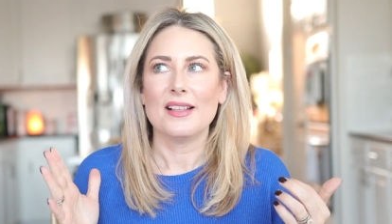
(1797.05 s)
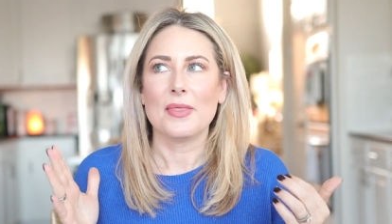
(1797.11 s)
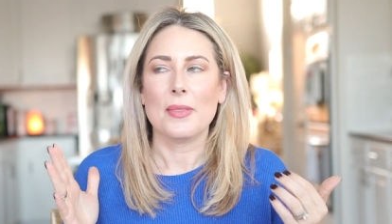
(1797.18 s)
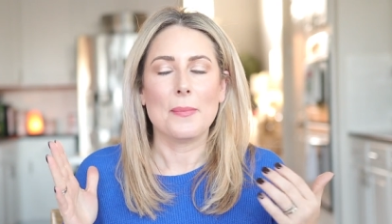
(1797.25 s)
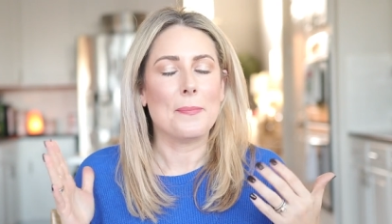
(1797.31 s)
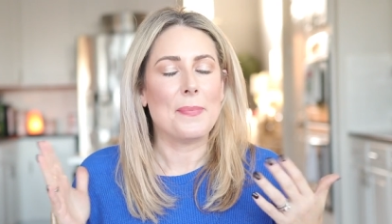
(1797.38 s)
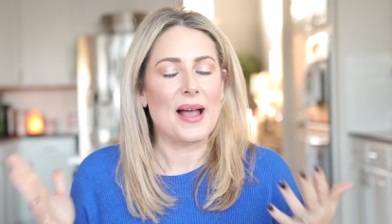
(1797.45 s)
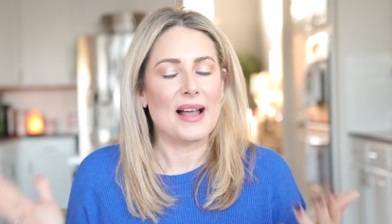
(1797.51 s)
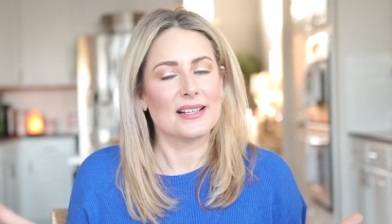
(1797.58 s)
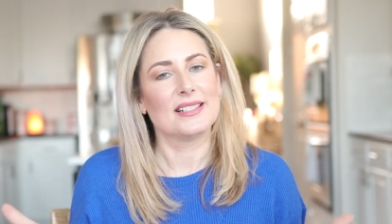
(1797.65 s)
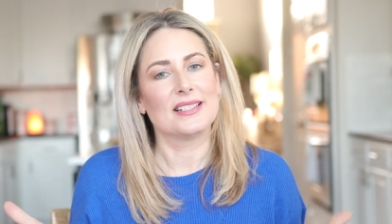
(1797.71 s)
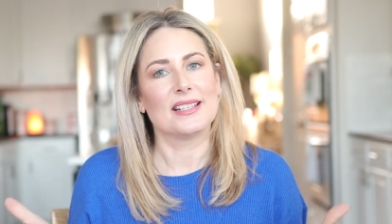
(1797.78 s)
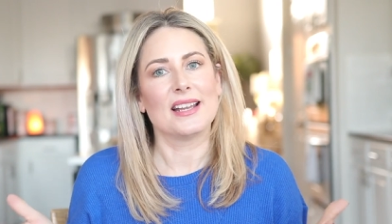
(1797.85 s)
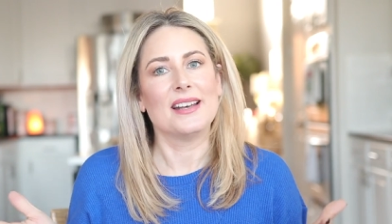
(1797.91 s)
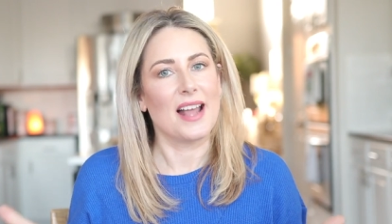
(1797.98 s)
The
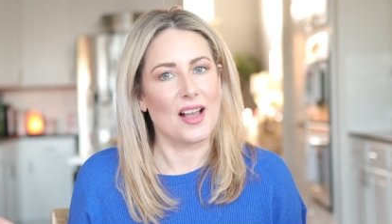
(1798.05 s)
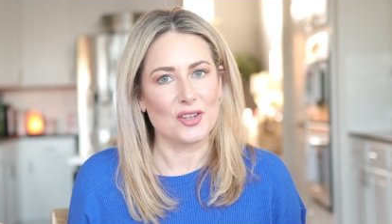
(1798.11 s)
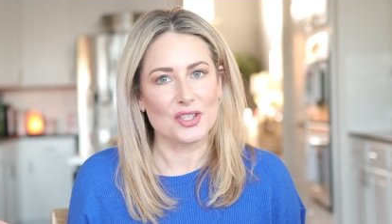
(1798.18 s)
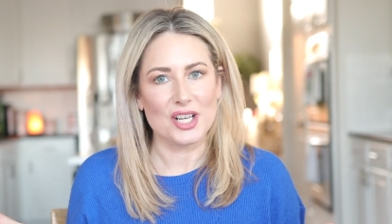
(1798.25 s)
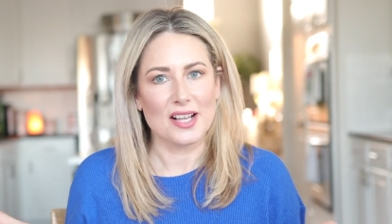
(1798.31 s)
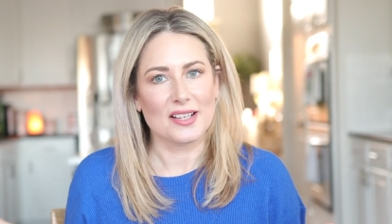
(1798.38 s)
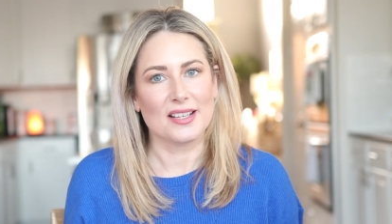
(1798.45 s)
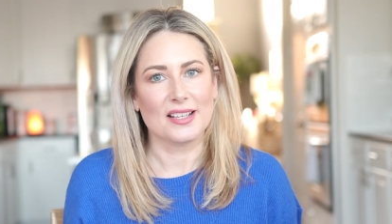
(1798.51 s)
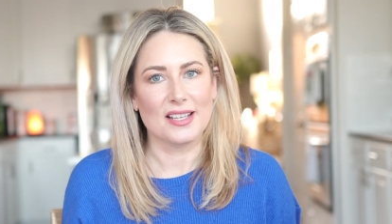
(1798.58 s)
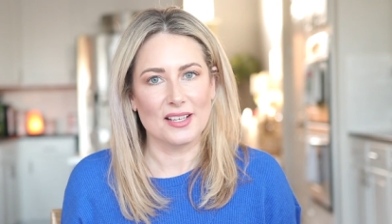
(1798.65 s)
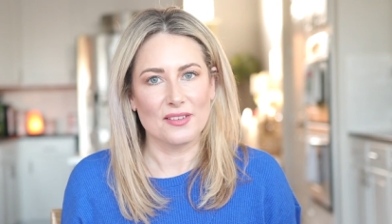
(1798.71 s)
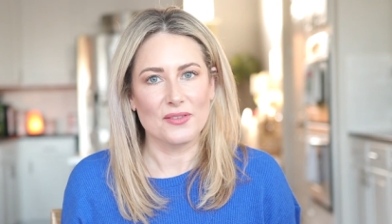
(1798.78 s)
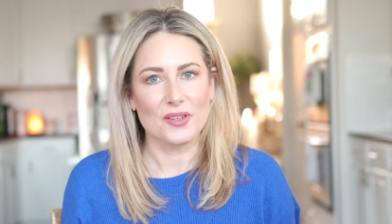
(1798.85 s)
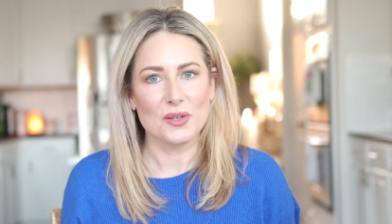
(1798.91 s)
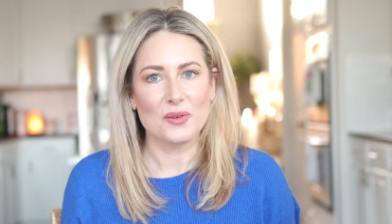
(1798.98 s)
best analogy I can
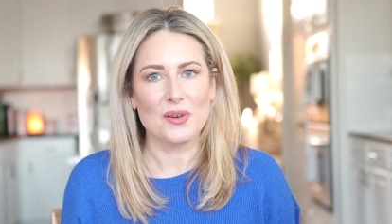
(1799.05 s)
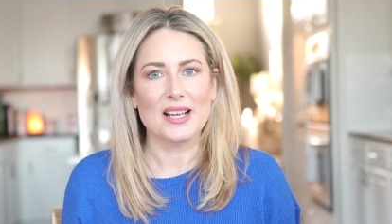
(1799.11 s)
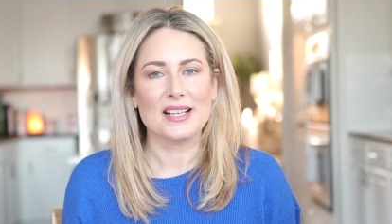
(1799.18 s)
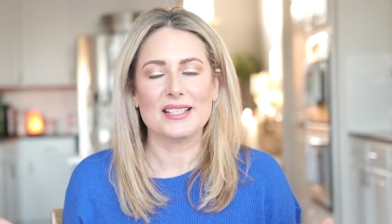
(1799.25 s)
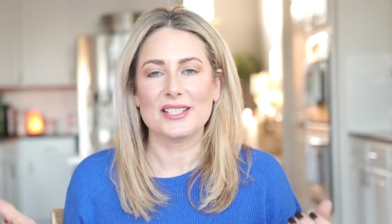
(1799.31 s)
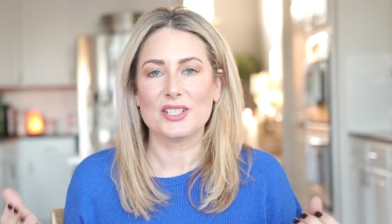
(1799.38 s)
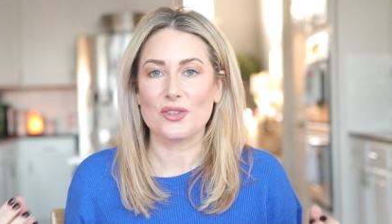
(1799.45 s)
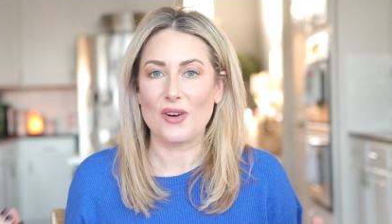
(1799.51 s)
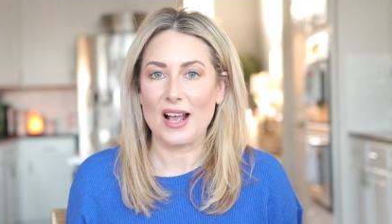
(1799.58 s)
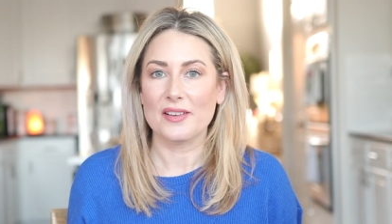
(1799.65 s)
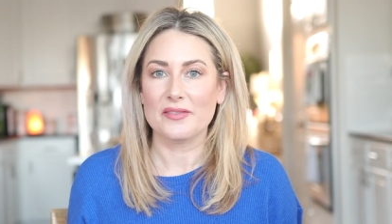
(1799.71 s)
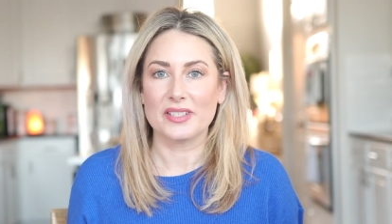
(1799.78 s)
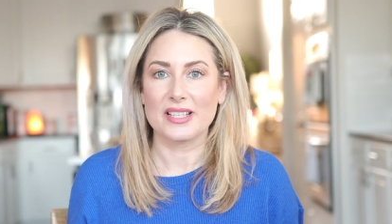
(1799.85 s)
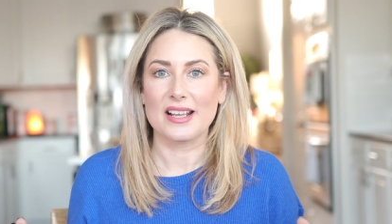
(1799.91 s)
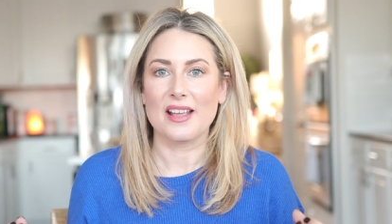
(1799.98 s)
give you is it
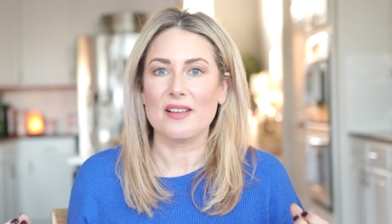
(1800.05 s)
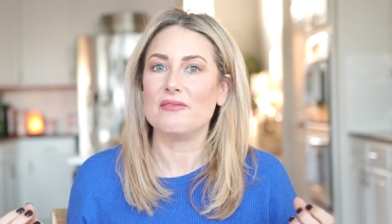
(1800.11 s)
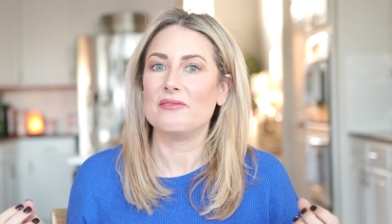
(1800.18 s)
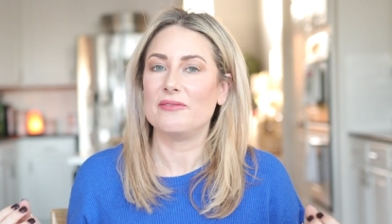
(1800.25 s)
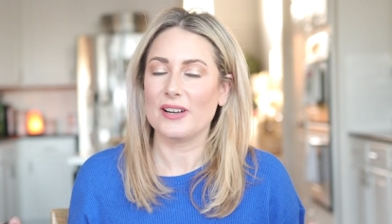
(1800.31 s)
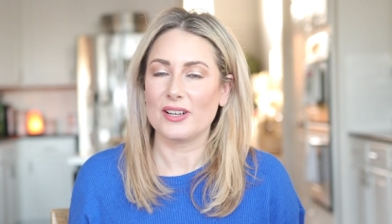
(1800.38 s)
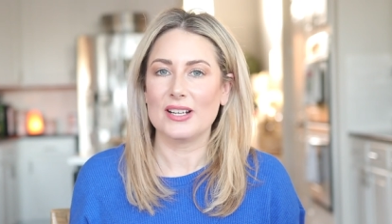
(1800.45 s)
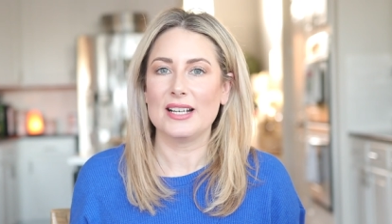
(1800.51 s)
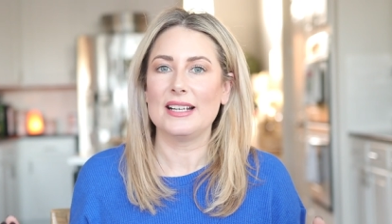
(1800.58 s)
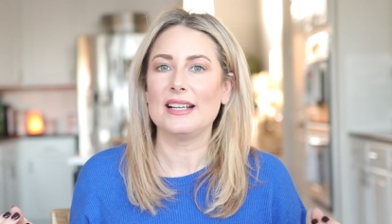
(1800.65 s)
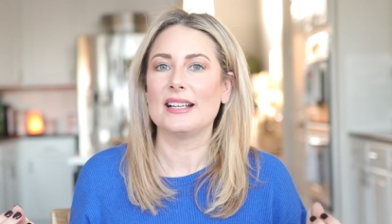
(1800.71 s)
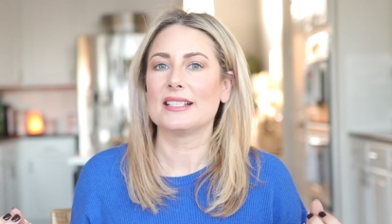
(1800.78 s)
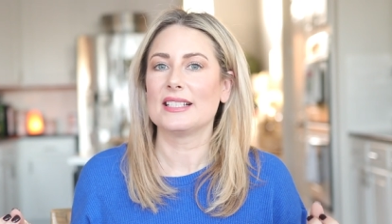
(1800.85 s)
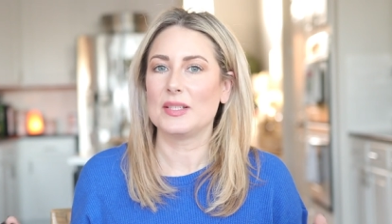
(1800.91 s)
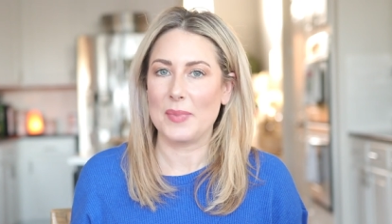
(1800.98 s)
drives like a very
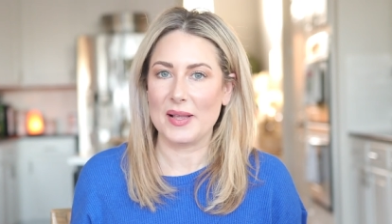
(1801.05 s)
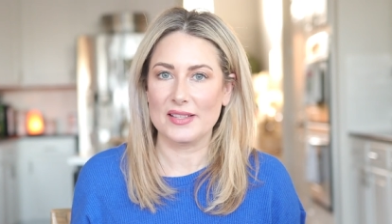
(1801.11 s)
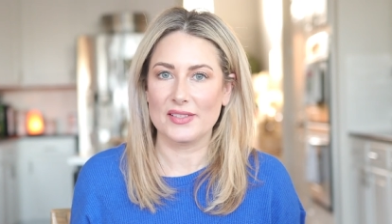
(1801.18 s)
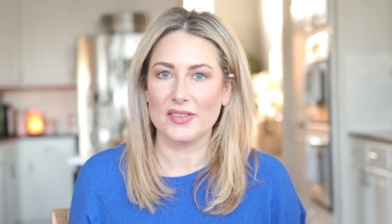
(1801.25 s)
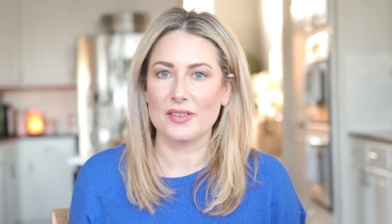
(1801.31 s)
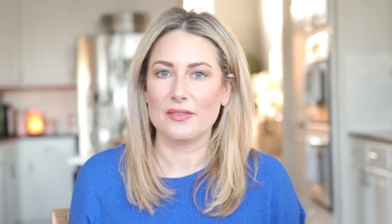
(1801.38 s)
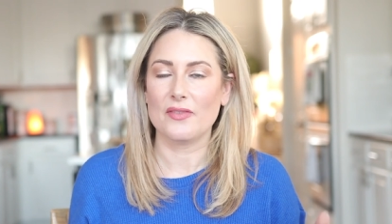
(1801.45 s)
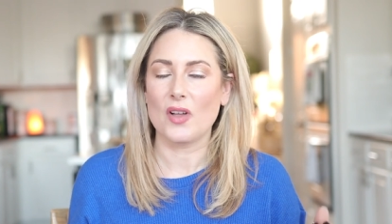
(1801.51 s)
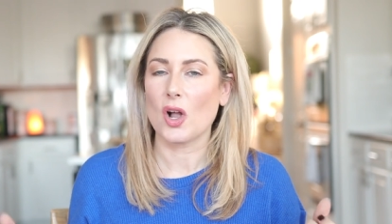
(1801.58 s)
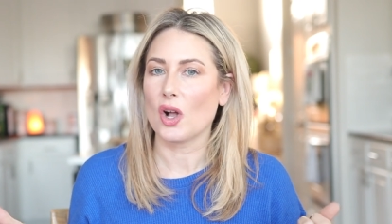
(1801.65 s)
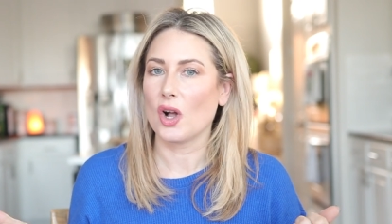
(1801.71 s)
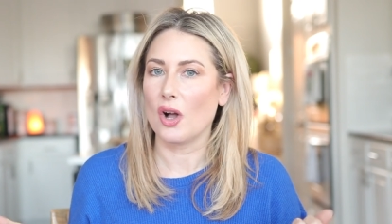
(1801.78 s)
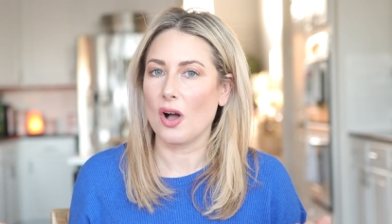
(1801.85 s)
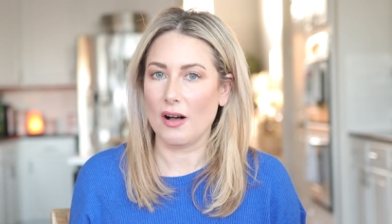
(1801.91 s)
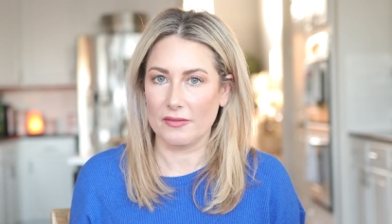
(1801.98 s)
expensive
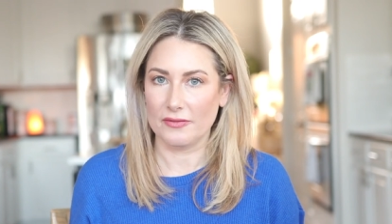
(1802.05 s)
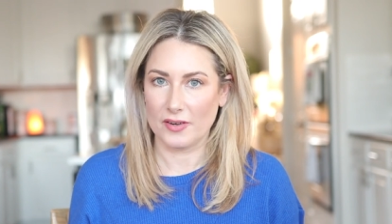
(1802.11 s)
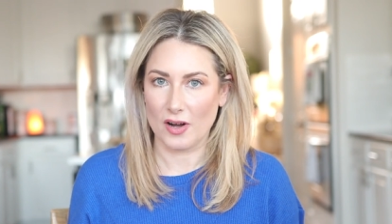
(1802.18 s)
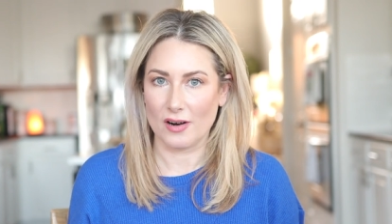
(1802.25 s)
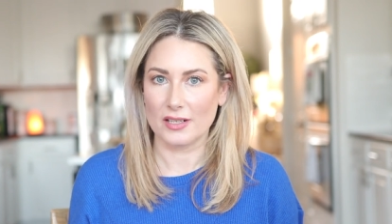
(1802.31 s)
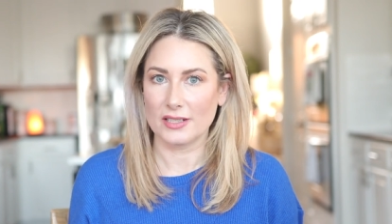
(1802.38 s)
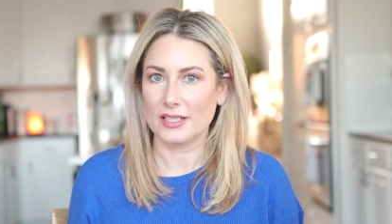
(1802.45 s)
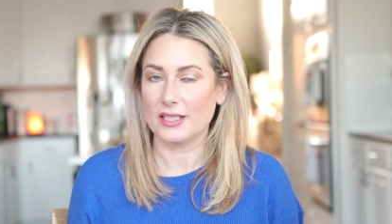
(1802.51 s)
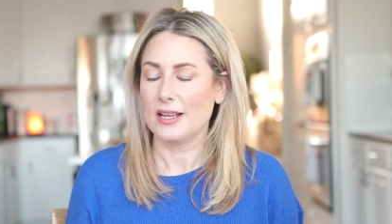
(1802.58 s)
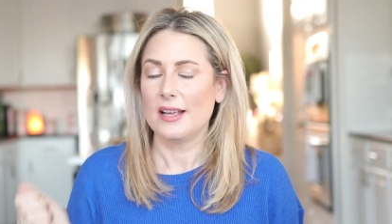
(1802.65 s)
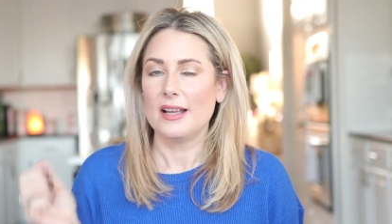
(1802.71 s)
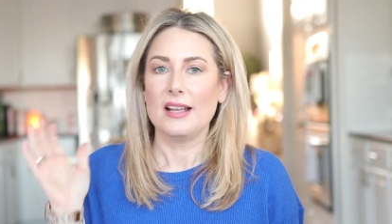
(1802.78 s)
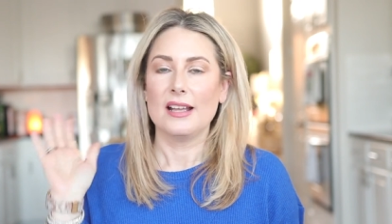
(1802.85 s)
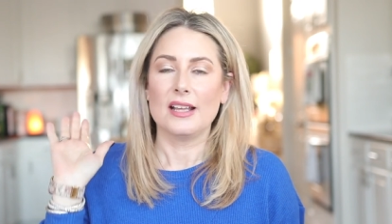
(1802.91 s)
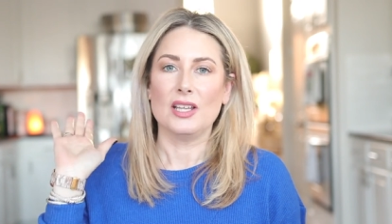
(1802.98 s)
golf cart.
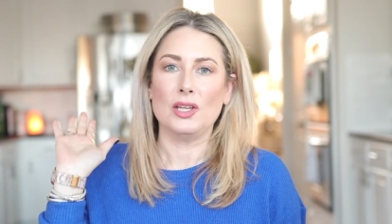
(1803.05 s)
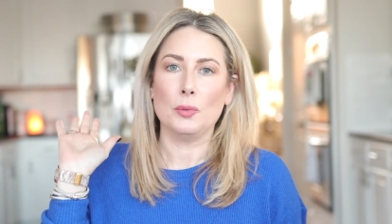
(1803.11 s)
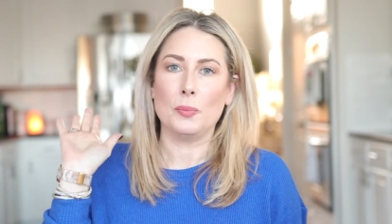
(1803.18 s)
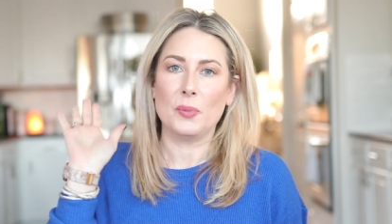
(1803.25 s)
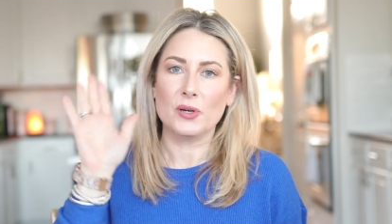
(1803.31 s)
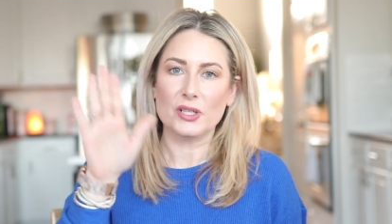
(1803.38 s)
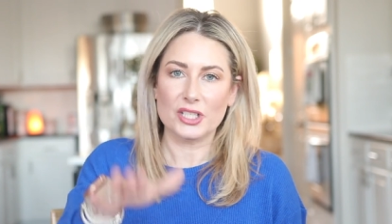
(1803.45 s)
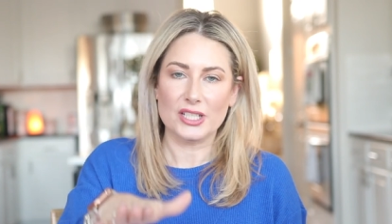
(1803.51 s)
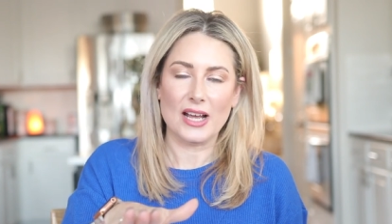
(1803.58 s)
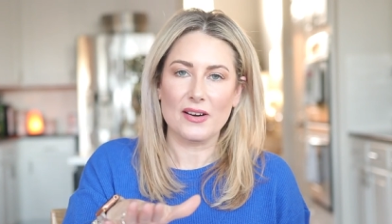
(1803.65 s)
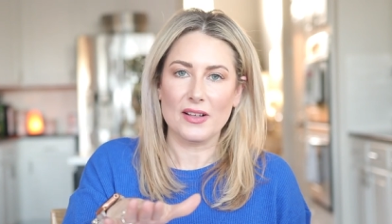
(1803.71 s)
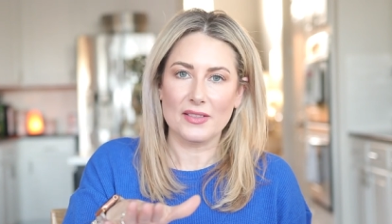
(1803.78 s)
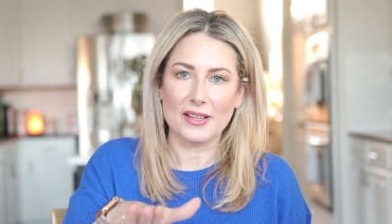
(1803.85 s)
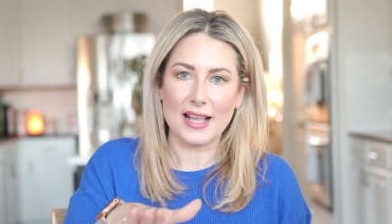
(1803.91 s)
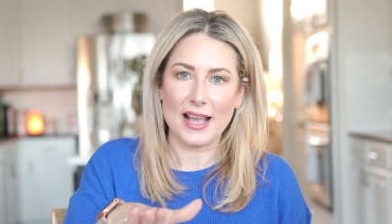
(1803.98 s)
You push down
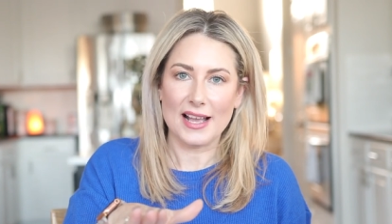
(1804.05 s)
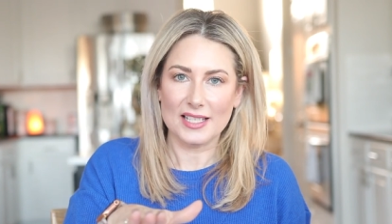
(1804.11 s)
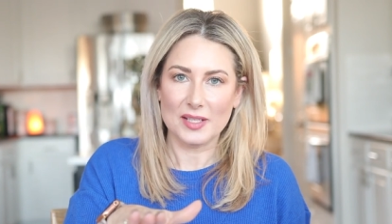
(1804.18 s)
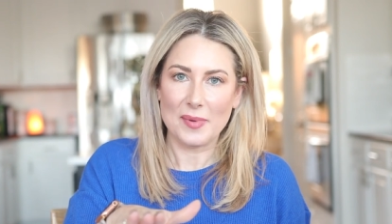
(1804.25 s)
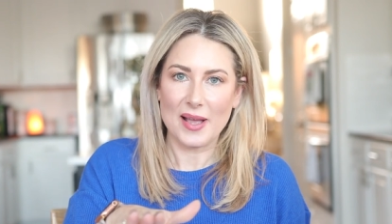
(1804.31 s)
on the gas